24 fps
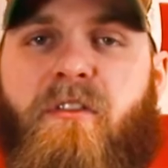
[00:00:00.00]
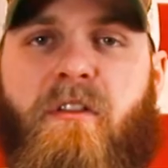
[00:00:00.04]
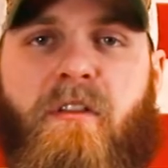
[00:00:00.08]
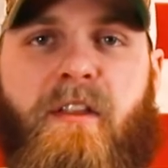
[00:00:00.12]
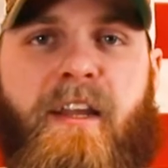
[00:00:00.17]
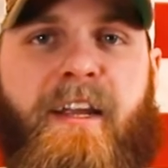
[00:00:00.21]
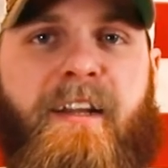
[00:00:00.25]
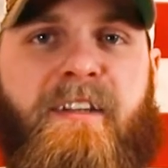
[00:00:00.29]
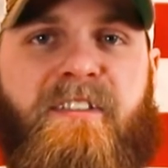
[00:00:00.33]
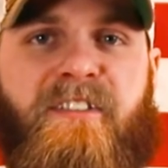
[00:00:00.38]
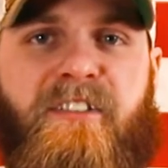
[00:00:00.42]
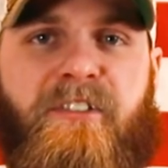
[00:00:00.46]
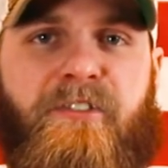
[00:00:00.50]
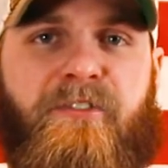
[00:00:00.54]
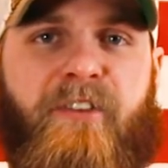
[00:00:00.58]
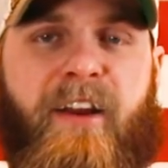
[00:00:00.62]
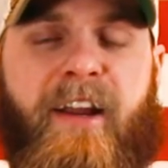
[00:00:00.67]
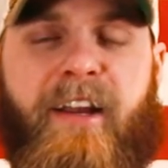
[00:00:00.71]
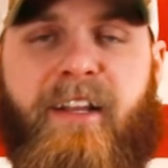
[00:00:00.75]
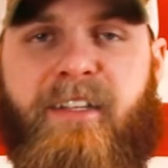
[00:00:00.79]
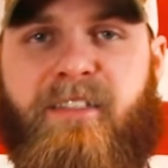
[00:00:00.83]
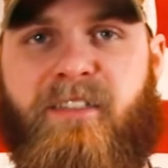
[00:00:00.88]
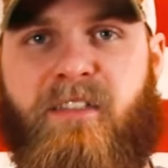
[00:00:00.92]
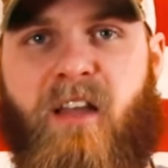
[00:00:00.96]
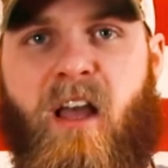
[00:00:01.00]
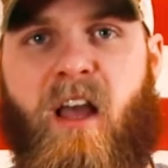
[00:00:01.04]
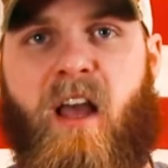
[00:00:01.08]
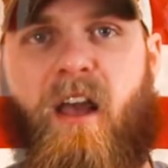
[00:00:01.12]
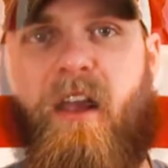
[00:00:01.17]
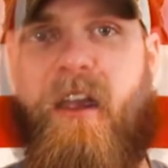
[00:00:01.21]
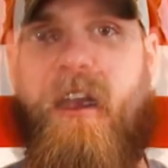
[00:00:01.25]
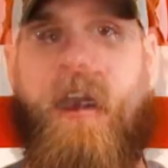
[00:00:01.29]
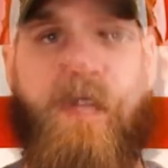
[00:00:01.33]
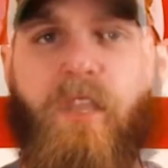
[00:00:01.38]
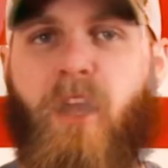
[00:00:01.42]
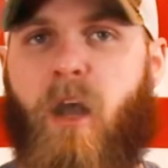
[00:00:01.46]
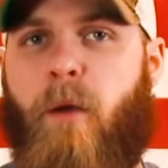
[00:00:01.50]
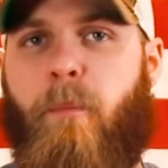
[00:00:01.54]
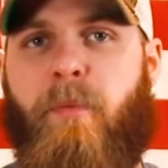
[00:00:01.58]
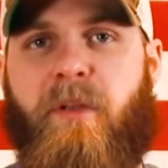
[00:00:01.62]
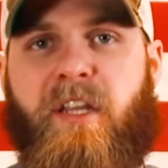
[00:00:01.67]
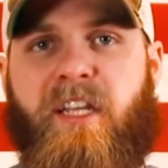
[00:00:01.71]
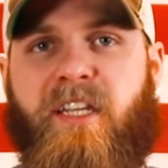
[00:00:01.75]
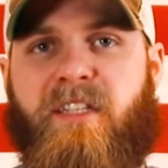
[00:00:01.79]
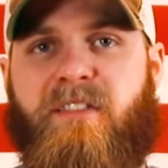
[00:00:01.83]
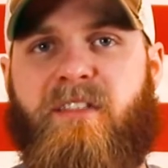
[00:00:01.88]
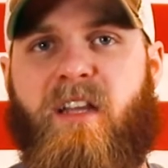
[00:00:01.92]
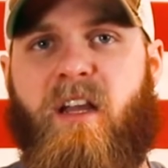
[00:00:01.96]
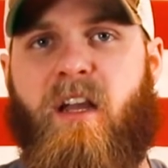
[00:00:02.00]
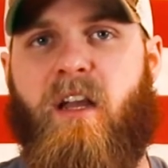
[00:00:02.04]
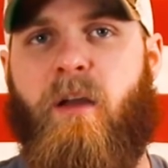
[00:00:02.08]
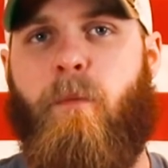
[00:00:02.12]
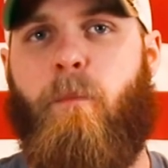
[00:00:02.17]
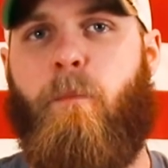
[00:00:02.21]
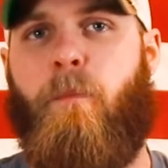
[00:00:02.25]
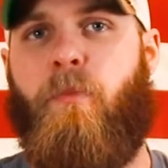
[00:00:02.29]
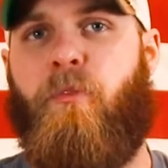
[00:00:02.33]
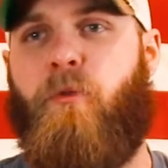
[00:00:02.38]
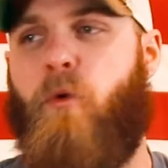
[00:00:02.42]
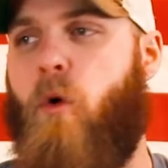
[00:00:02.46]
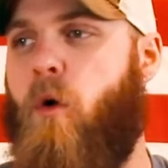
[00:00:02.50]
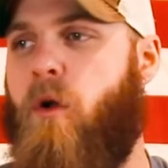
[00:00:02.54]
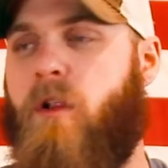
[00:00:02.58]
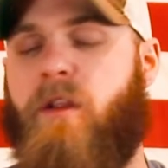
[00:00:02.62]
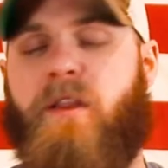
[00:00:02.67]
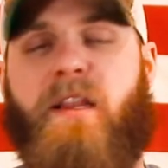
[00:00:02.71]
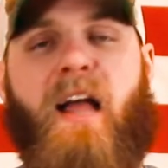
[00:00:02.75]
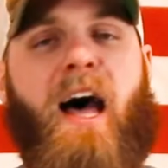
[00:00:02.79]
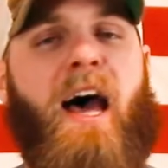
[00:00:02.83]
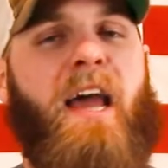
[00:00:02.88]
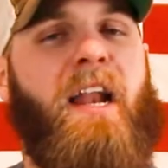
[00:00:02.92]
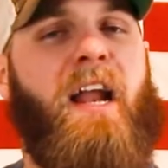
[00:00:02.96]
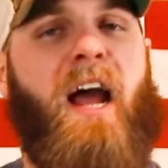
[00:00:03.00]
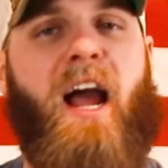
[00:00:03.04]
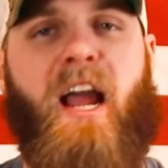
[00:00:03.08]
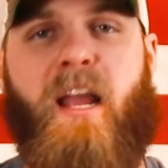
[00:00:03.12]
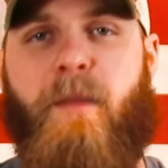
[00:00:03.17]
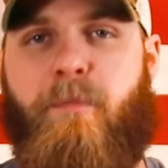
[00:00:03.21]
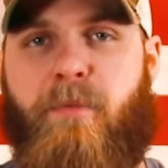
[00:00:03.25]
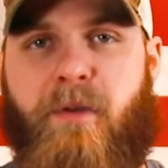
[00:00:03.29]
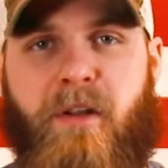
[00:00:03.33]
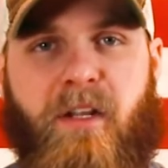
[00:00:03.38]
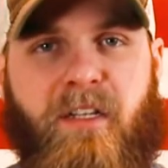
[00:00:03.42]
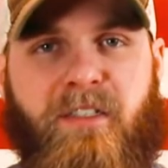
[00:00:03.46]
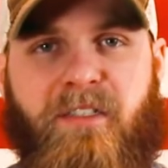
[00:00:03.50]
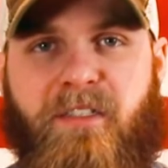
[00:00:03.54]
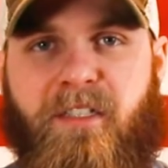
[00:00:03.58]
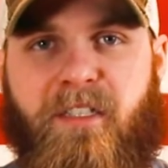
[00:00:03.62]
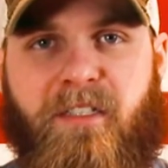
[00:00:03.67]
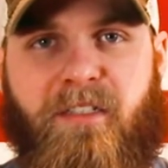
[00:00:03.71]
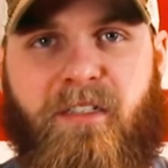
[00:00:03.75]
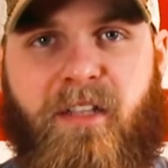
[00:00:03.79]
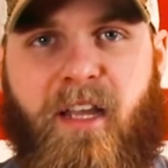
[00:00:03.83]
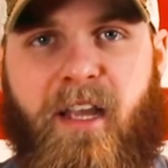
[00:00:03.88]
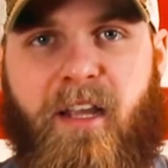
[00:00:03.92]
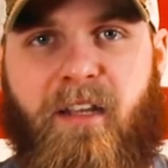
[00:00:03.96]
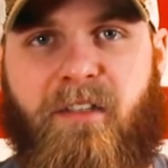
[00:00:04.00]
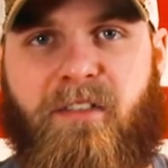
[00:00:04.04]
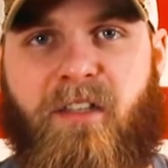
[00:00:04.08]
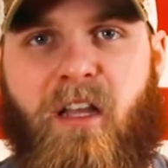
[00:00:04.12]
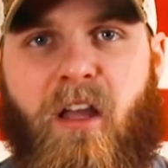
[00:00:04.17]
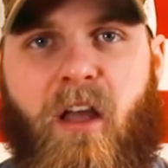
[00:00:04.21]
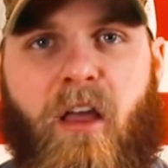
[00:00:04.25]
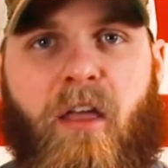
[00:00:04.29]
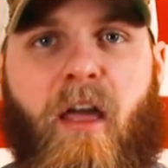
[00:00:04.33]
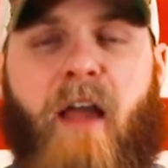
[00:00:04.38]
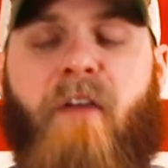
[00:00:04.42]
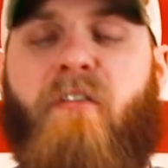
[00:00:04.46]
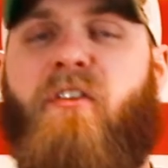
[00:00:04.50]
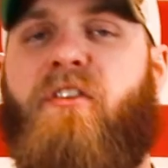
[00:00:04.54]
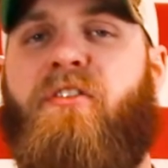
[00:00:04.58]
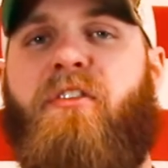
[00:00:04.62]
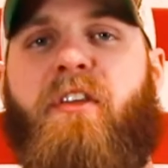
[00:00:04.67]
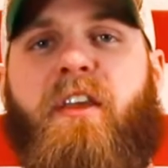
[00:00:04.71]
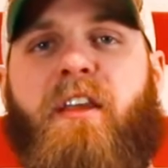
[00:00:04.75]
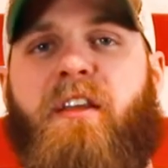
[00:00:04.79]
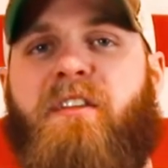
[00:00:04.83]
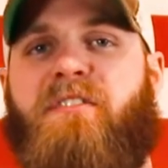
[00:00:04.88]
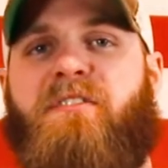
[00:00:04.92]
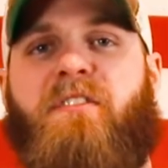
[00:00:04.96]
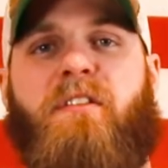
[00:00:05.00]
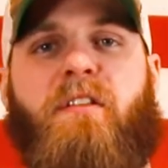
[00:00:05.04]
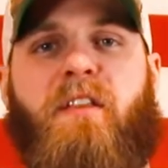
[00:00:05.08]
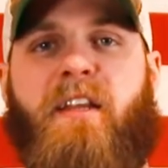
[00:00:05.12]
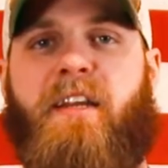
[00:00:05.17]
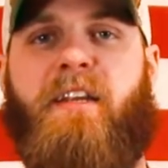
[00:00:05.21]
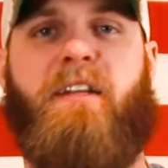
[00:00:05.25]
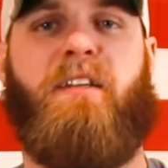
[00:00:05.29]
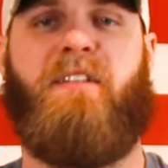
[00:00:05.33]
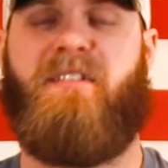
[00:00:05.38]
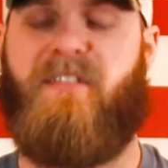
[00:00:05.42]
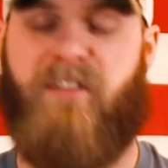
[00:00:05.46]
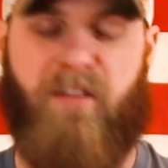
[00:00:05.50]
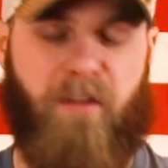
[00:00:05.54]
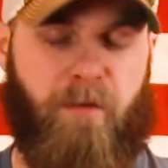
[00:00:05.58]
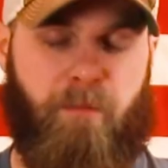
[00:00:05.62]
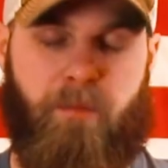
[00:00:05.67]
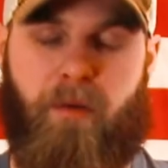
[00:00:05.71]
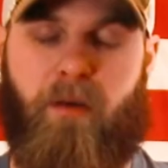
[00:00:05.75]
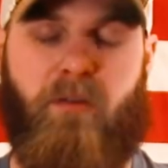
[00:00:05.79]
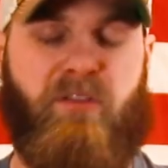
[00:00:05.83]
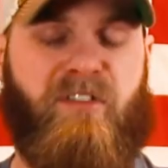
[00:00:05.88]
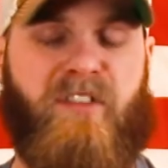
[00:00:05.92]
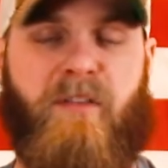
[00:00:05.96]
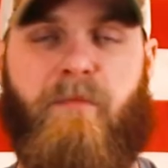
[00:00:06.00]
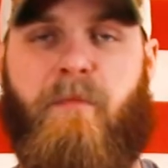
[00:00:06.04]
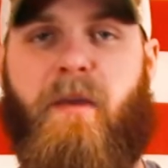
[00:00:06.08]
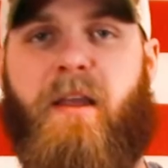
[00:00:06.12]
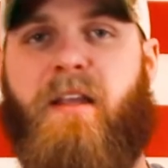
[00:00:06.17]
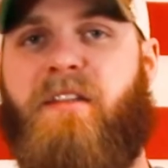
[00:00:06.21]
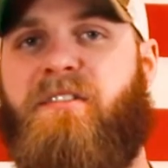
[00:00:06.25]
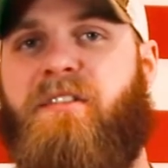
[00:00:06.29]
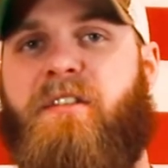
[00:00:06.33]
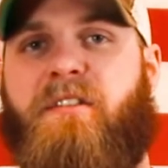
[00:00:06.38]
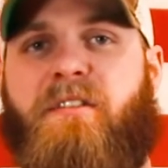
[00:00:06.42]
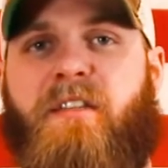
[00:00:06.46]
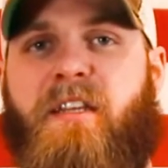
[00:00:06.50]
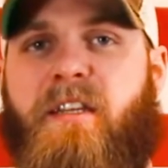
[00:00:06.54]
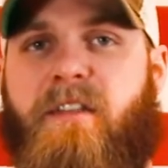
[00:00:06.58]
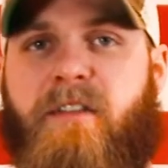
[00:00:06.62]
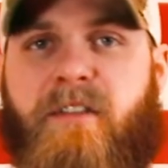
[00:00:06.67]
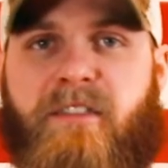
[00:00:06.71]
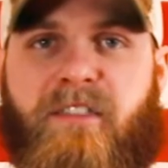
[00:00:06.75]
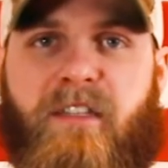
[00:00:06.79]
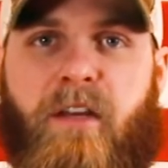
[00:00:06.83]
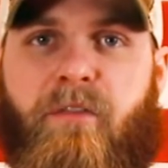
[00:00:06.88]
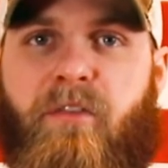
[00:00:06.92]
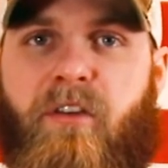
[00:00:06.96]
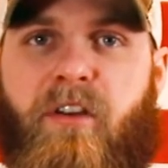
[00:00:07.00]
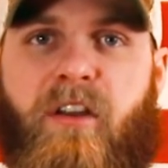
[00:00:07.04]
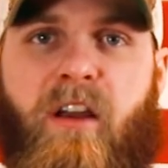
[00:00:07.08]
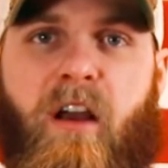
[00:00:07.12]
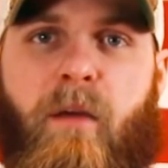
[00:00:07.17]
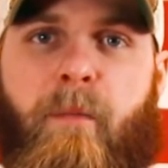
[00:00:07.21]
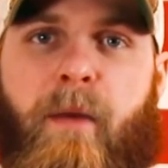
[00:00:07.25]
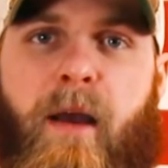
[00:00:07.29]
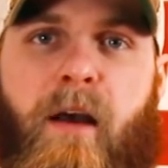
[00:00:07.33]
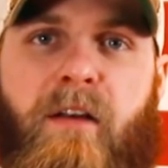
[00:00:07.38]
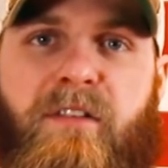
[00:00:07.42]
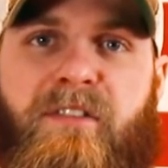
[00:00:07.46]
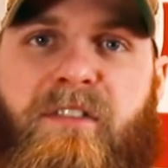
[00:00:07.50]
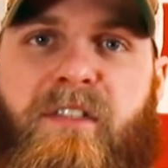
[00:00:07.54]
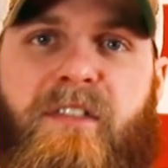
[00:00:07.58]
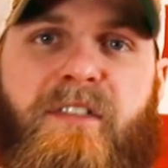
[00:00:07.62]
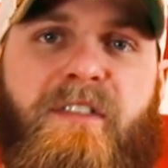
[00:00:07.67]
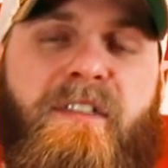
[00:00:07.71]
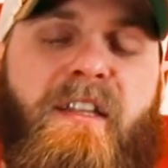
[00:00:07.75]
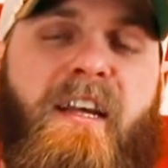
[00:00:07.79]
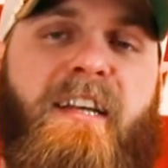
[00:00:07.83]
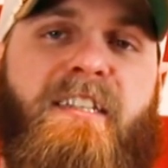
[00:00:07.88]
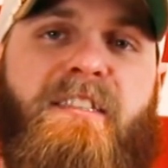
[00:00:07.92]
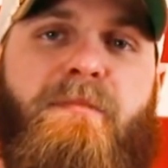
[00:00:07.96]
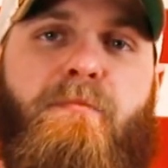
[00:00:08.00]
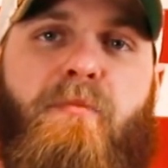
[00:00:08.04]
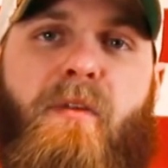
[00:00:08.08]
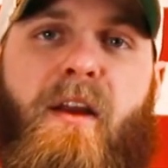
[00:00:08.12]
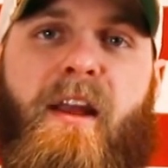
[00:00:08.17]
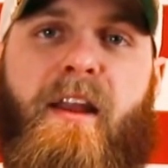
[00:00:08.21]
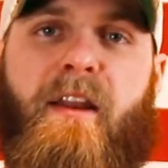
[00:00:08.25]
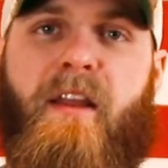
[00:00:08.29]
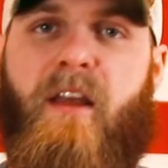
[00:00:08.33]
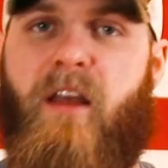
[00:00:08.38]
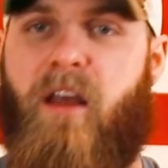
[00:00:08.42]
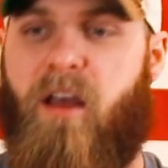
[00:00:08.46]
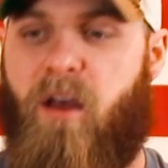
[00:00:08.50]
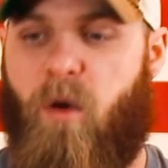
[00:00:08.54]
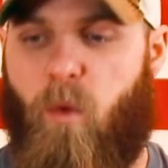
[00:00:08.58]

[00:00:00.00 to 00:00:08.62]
the latest and greatest. Companies throw a lot of hype at us these days. Everything is the latest and the most amazing thing that's ever come out since sliced bread.